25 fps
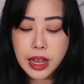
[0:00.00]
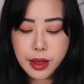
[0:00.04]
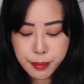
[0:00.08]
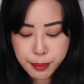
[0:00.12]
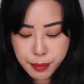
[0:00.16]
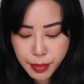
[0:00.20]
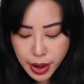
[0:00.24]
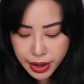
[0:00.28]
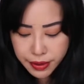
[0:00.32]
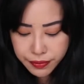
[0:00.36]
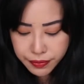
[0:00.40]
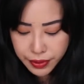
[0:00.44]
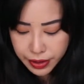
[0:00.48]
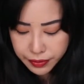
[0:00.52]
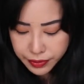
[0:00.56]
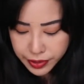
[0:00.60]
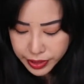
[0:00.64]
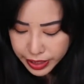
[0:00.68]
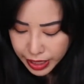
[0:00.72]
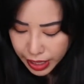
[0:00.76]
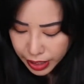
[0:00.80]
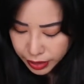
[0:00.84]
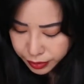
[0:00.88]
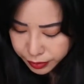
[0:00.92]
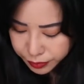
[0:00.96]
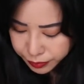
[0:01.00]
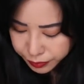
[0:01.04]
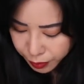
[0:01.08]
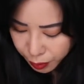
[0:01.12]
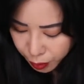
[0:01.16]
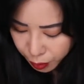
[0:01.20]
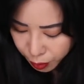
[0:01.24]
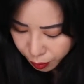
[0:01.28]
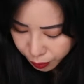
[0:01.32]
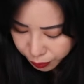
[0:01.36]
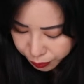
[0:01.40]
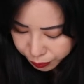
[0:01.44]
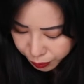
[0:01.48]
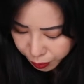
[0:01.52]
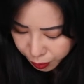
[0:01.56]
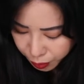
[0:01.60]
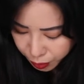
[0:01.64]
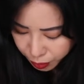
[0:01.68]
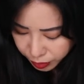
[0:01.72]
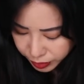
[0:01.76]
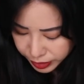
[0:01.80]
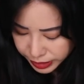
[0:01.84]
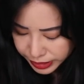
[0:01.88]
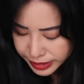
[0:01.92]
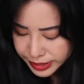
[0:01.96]
My favorite out of all
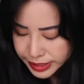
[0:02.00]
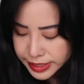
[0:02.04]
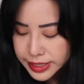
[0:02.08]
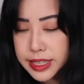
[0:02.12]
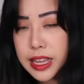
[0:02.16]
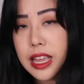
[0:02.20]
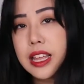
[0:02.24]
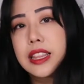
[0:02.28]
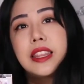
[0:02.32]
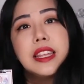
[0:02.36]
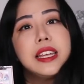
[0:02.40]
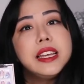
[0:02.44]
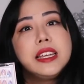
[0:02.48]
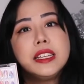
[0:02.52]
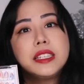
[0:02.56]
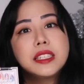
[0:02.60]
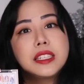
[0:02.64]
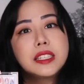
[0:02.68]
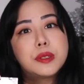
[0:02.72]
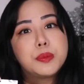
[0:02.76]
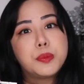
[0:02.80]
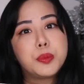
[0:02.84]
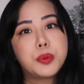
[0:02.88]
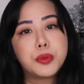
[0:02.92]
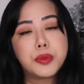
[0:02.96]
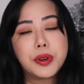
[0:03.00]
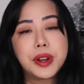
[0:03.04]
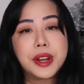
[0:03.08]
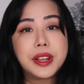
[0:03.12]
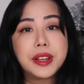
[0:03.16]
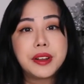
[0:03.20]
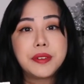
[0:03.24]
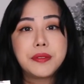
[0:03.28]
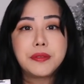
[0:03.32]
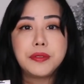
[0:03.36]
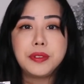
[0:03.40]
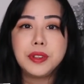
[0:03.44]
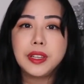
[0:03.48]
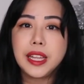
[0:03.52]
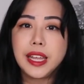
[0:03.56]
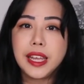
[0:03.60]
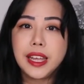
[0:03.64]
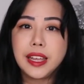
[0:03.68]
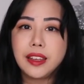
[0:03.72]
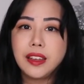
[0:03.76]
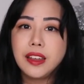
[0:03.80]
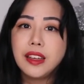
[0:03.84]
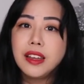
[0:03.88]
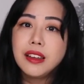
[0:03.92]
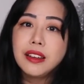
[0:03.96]
4 is the Spring
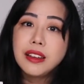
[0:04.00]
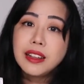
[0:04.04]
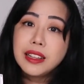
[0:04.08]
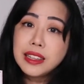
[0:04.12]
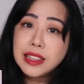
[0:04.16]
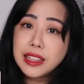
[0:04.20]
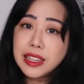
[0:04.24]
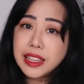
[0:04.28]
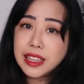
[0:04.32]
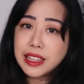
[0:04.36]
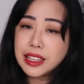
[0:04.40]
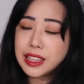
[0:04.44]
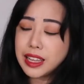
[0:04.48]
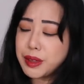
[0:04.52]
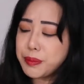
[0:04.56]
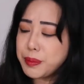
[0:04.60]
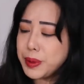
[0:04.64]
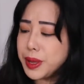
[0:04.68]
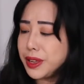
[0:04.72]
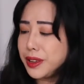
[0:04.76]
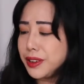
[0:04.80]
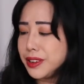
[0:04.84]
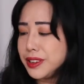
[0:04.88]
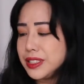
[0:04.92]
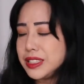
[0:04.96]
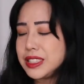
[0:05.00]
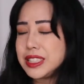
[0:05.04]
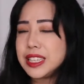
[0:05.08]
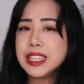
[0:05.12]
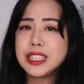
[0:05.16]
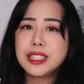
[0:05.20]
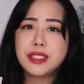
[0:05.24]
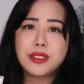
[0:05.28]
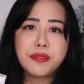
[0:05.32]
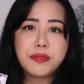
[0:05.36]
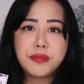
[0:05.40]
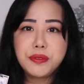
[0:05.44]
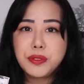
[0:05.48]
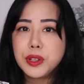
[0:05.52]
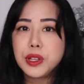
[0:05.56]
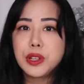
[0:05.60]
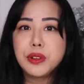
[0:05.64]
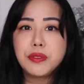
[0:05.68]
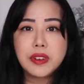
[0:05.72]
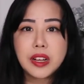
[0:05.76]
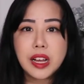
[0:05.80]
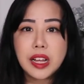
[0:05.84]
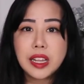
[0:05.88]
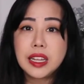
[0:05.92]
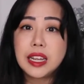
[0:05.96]
Fling, clearly because it's full
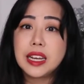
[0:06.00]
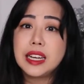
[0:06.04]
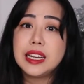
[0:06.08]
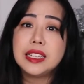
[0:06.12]
of color.